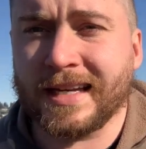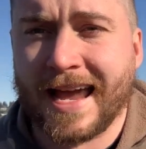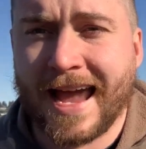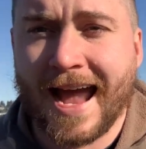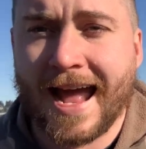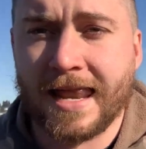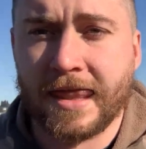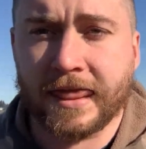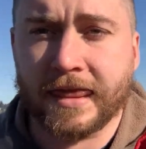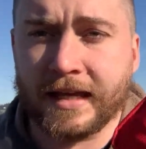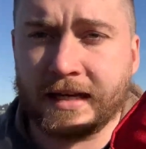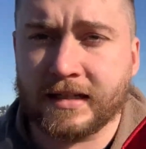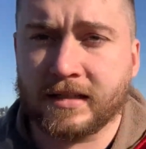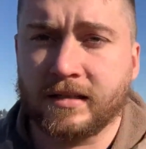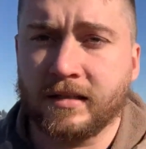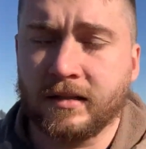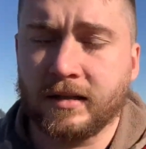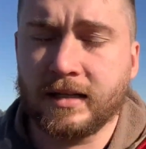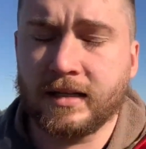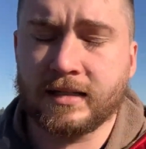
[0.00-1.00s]
add things
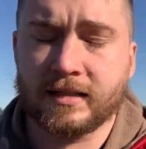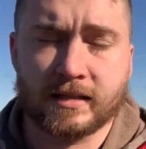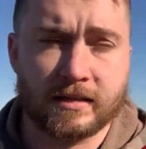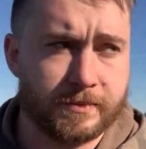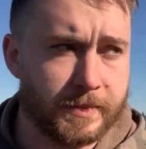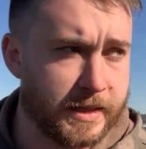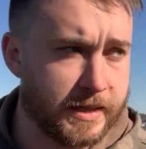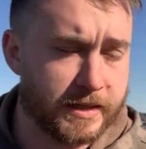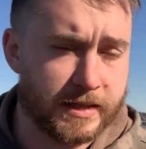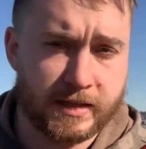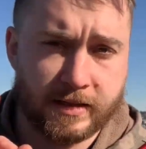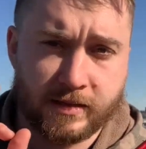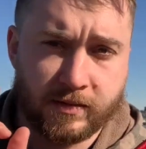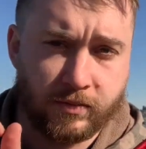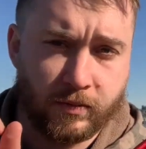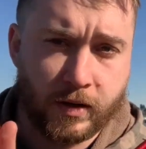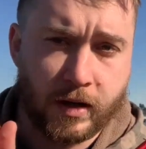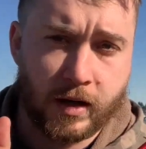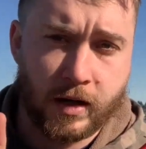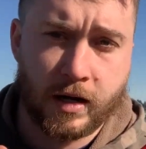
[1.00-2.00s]
to this to make this
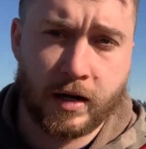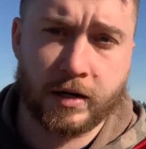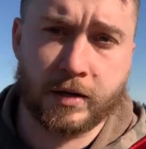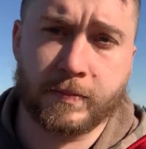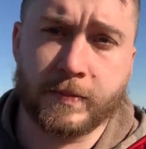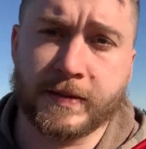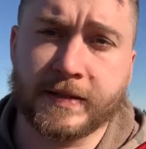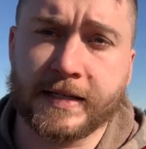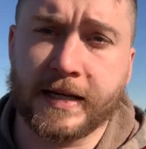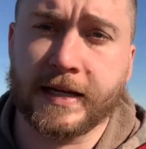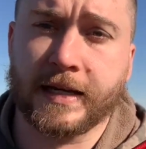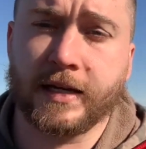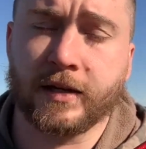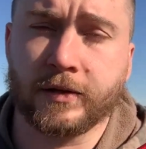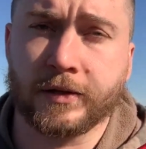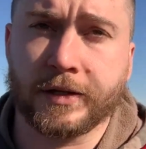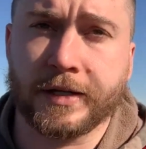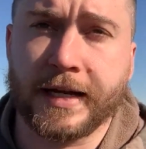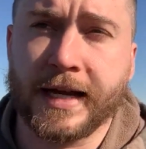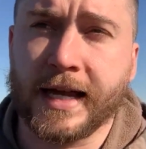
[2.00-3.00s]
a 100%
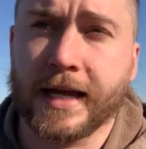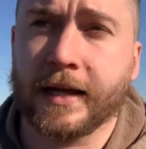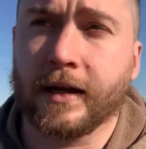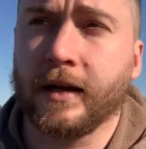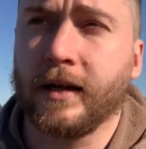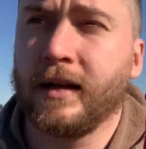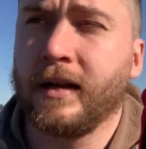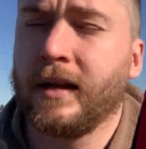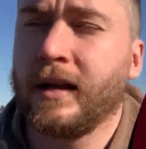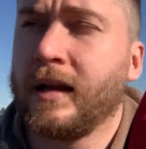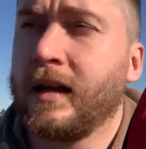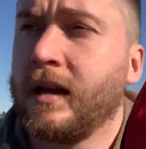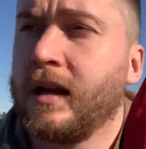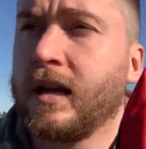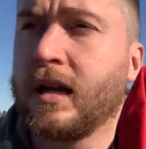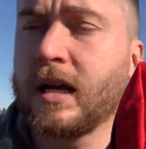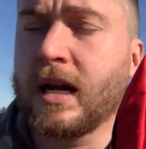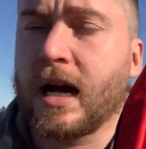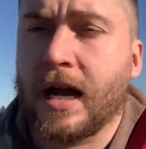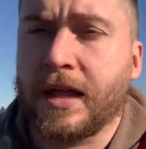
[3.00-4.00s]
killer kit.
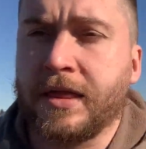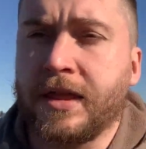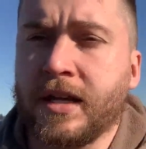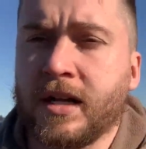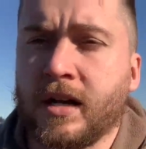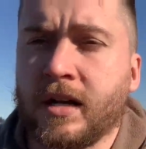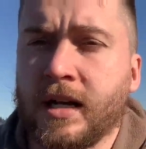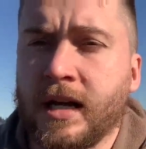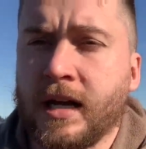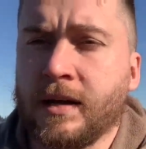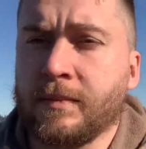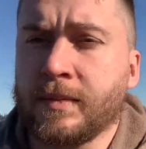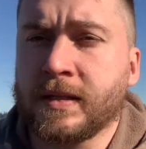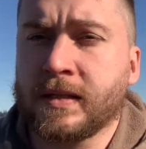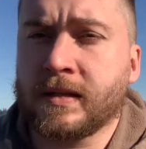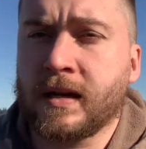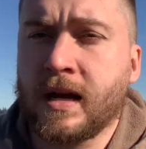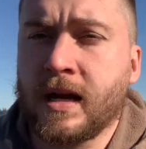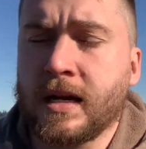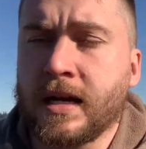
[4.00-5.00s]
I think on
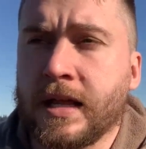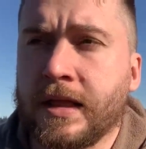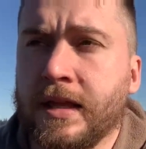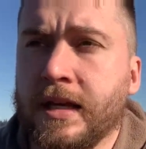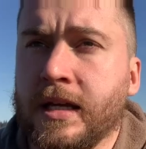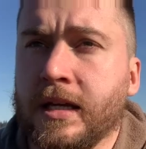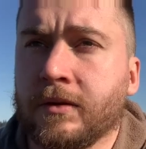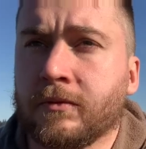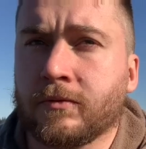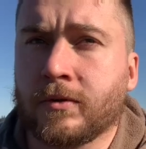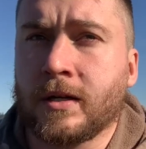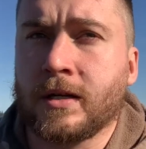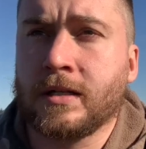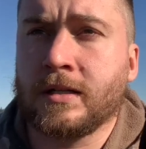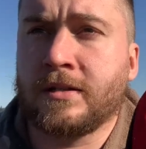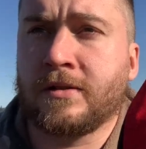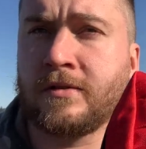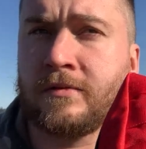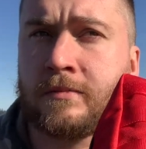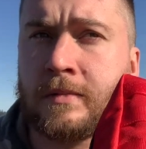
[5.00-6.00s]
Amazon, I think it
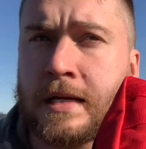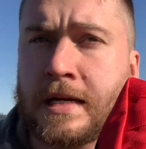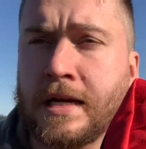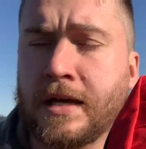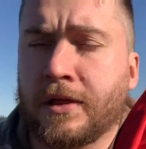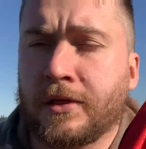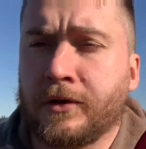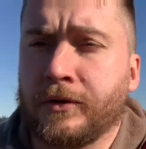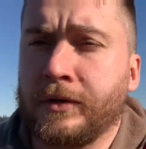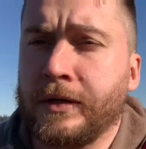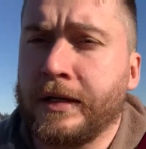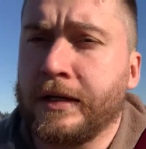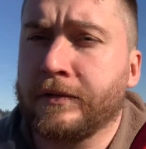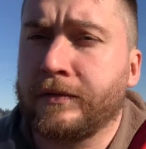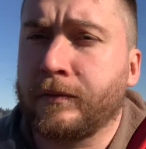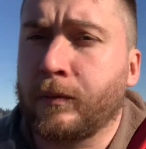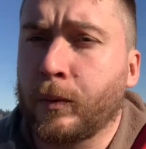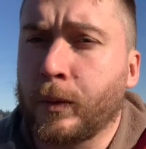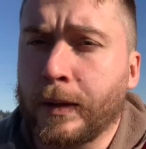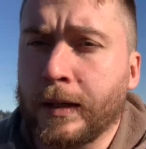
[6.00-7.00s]
runs from like $30 to
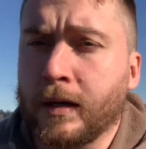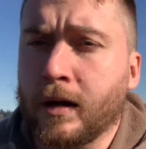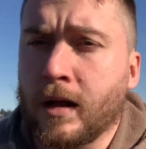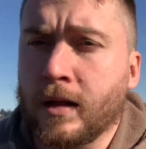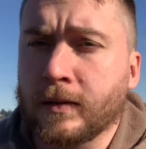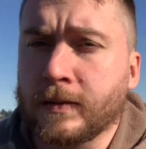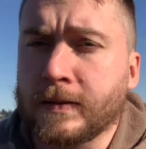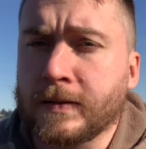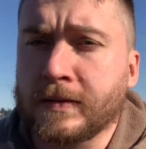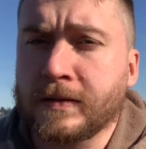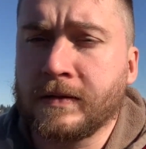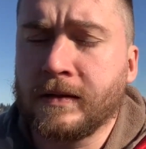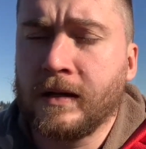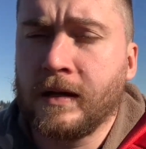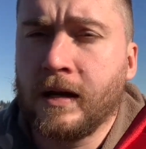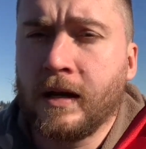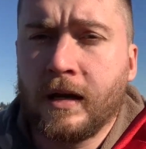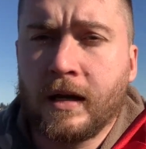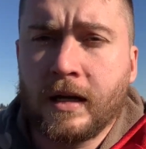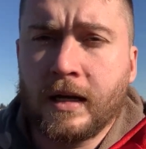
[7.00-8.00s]

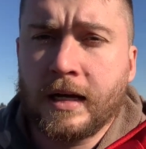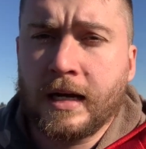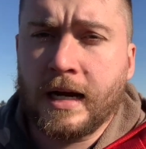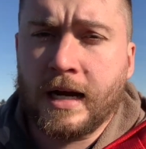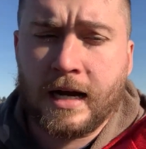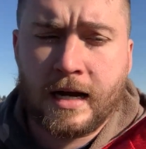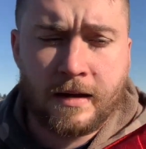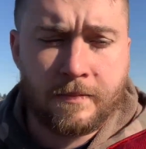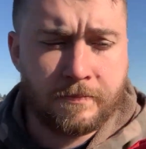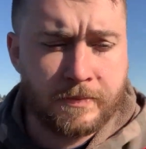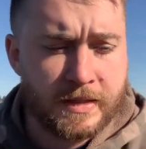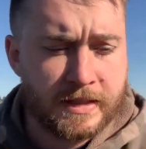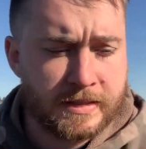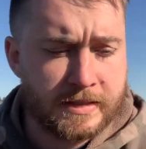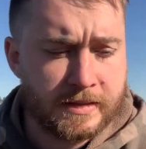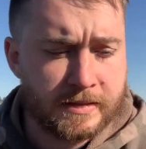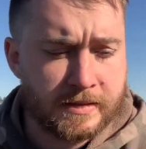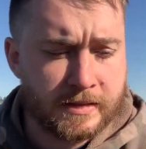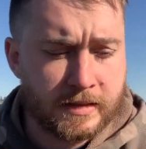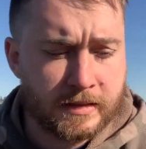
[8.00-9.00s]
$40. This
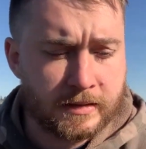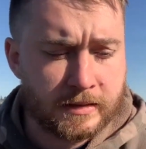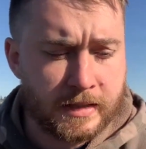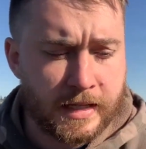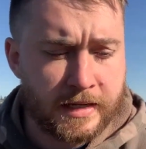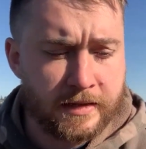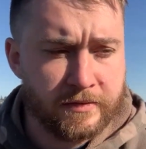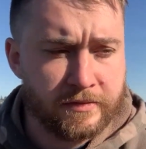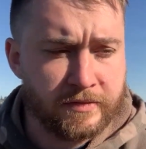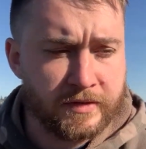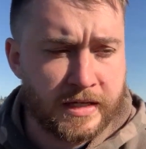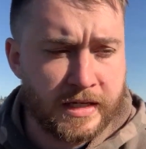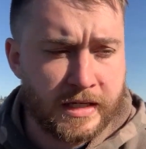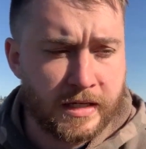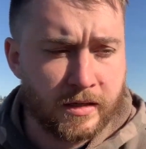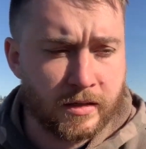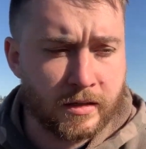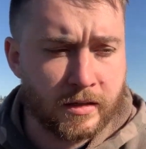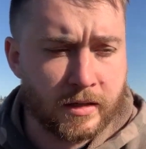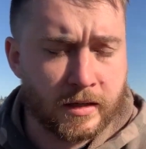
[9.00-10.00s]
is the Life
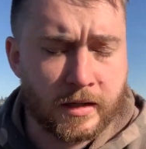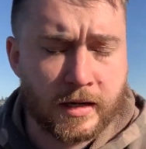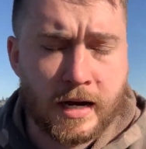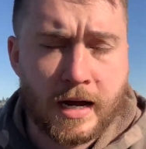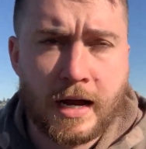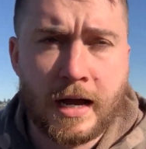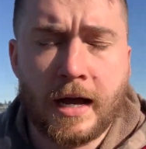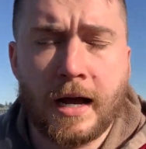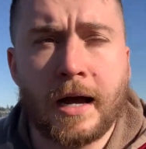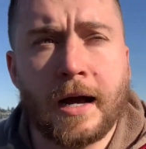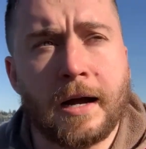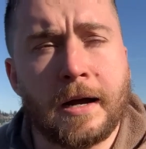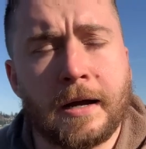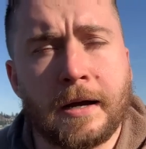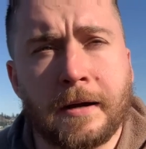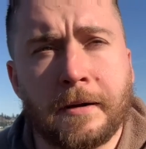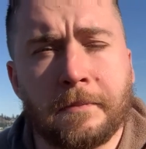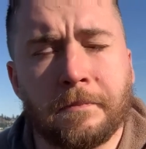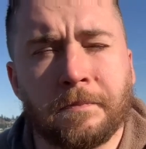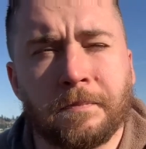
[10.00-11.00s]
Gear.
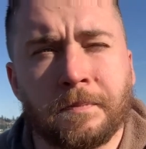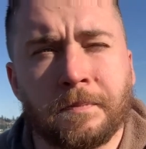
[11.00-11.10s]
I